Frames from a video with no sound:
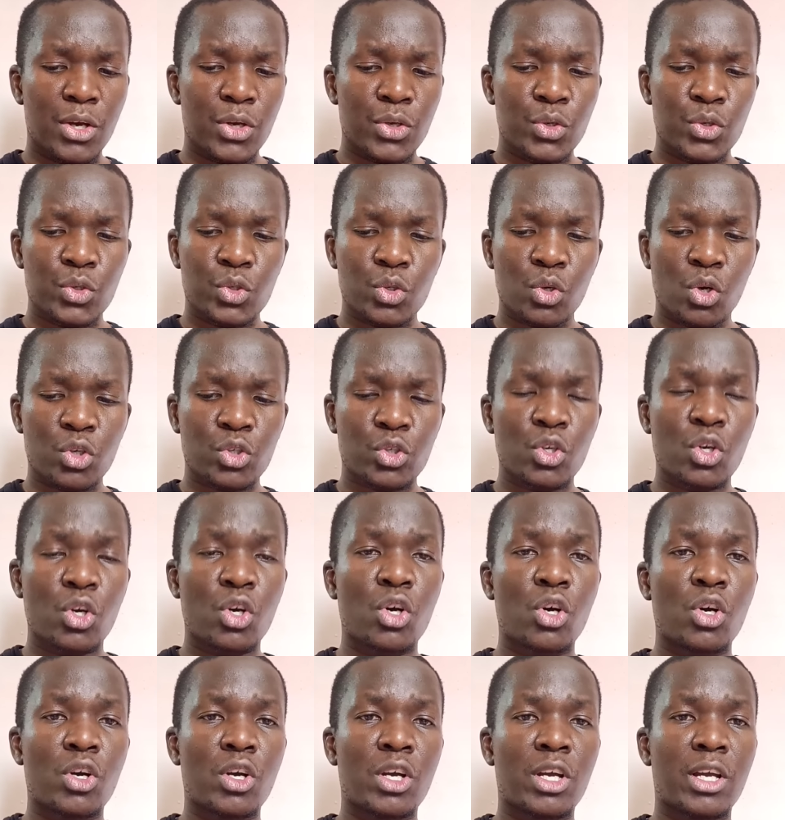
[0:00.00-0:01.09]
You should
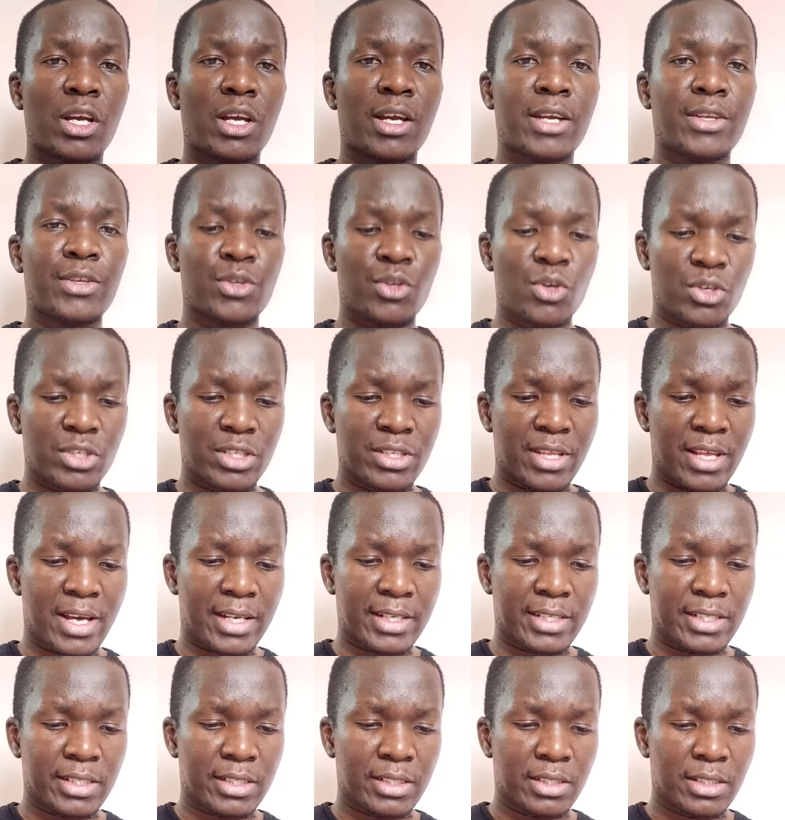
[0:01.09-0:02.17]
also note
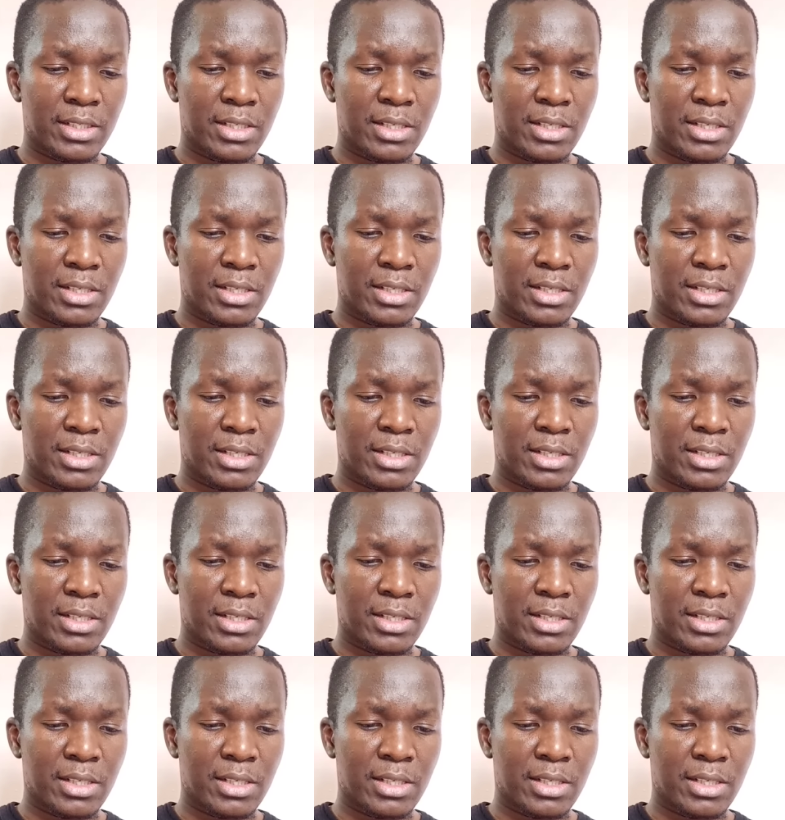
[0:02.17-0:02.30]
that